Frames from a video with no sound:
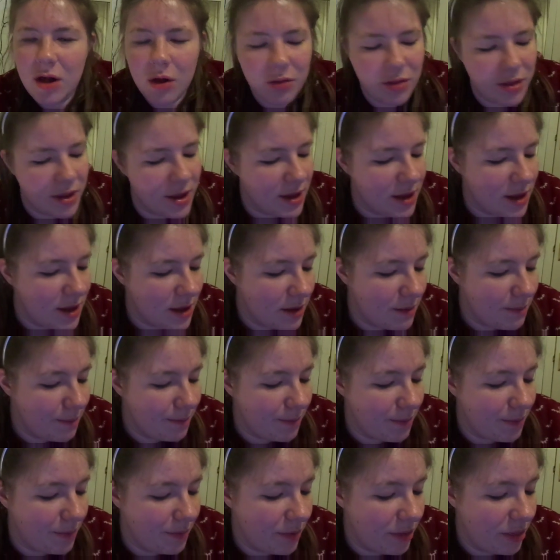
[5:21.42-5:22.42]
on the
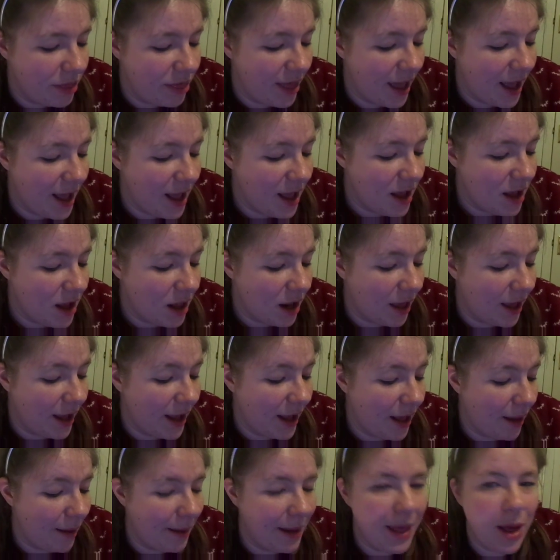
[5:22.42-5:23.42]
thing,
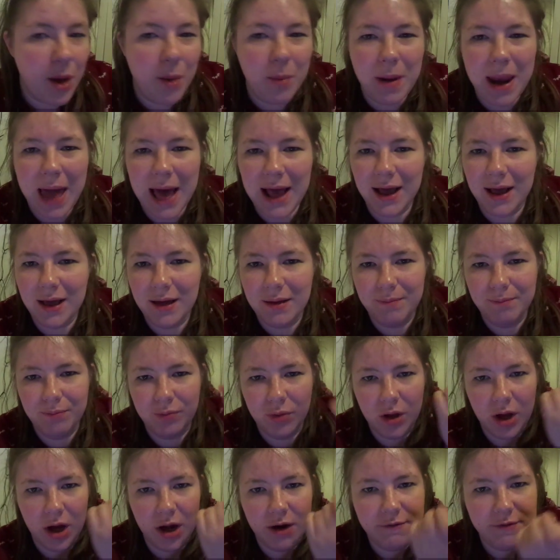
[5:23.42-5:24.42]
like little black
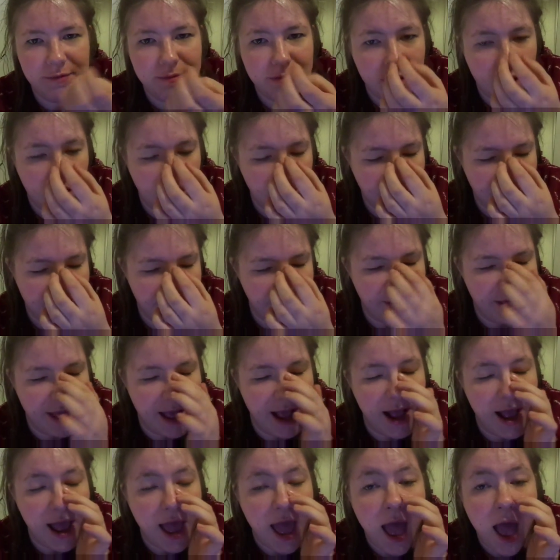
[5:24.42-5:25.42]
kind of marks and
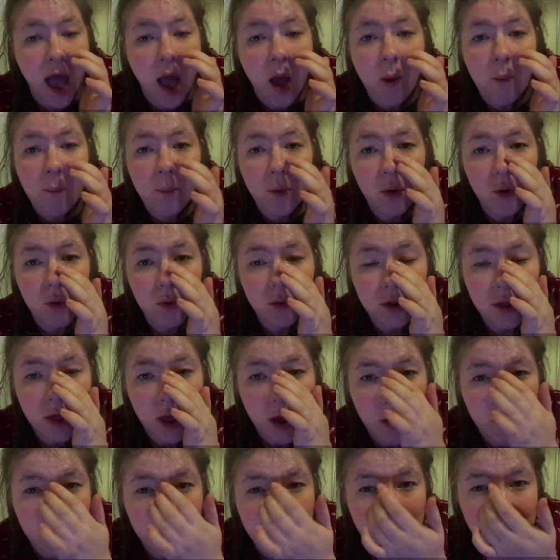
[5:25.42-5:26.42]
everything. But
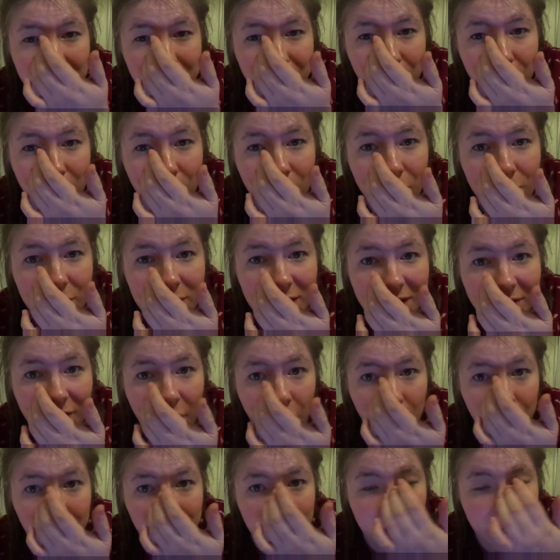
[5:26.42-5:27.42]
also my pores have
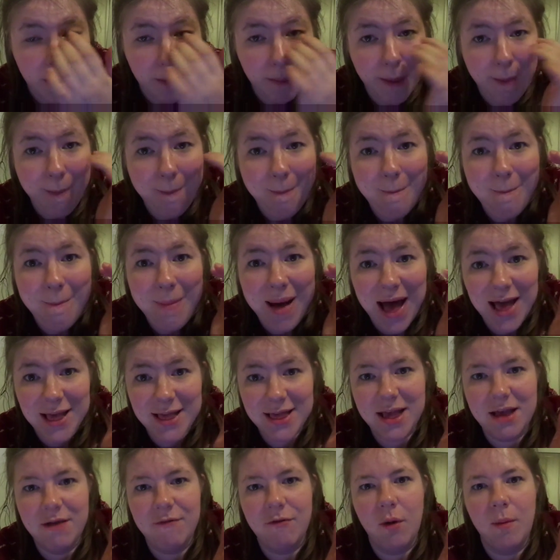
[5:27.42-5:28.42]
opened up
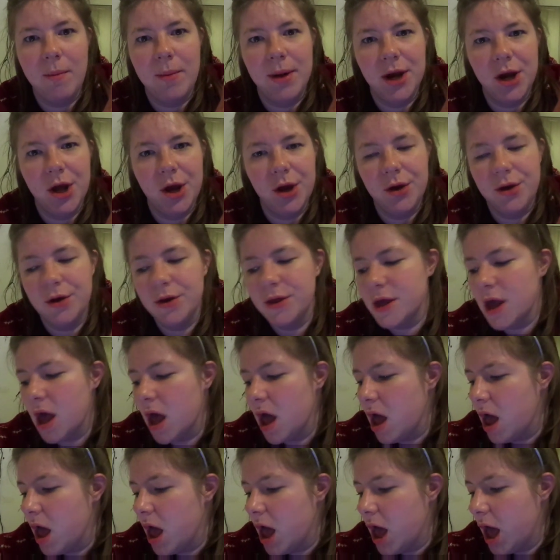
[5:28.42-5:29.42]
massive on my nose.
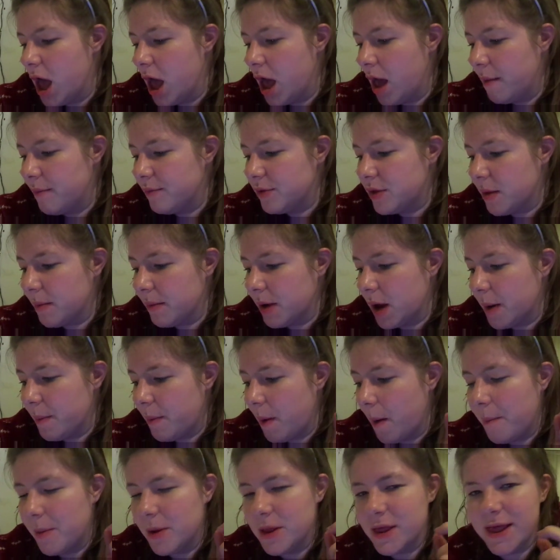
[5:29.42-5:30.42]
So I'm going to
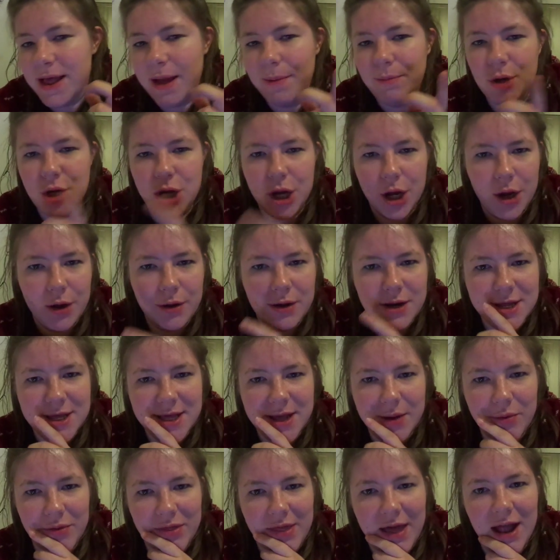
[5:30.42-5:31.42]
pop on step two to
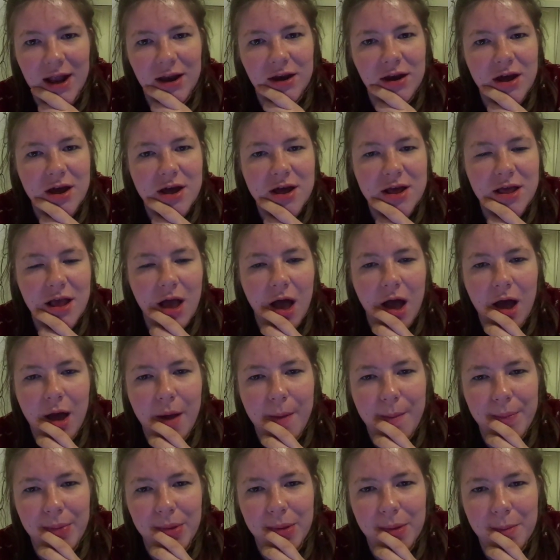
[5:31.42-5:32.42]
see what that does.
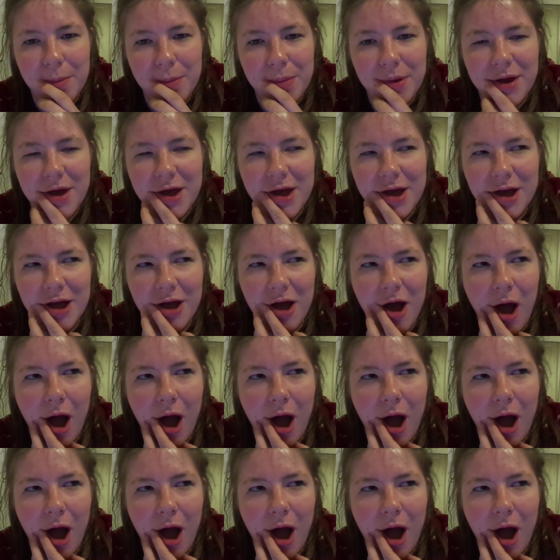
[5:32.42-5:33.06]
But